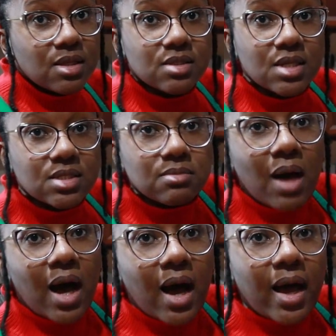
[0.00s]
This is
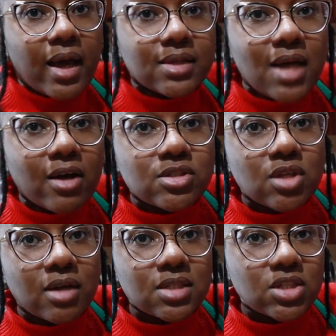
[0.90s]
my Italian
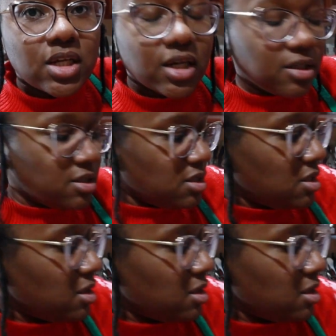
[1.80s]
sausage here.